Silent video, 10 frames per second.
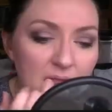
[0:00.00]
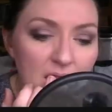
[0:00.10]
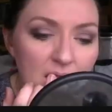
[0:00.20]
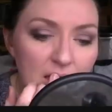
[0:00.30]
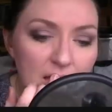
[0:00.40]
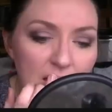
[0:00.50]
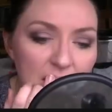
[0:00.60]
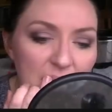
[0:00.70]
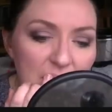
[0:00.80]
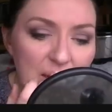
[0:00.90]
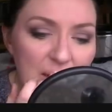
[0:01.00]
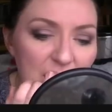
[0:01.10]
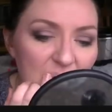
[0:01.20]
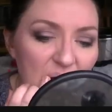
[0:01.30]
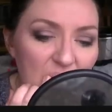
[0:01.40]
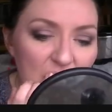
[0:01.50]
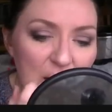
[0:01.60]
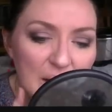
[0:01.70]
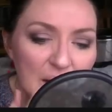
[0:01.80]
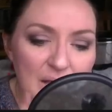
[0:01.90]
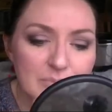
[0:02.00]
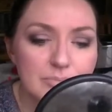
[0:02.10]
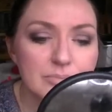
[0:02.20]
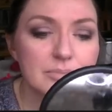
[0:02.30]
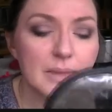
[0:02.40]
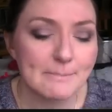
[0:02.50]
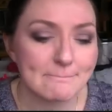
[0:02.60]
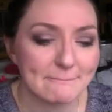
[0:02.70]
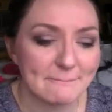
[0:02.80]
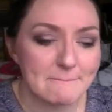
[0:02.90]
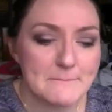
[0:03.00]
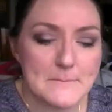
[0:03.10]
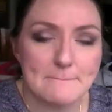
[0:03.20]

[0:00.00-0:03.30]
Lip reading: Nothing is said.